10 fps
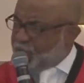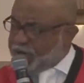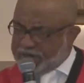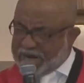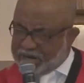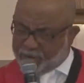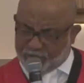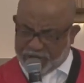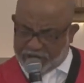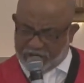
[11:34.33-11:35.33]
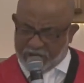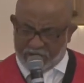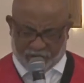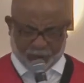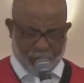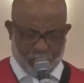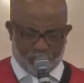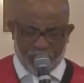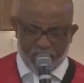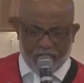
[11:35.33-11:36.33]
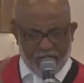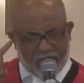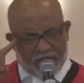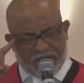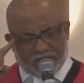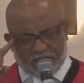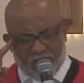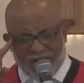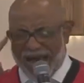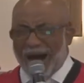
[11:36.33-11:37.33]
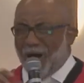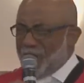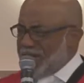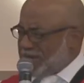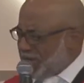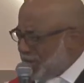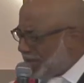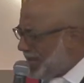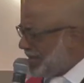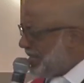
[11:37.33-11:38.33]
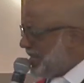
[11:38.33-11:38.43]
would not have been fruit. And so I always thought that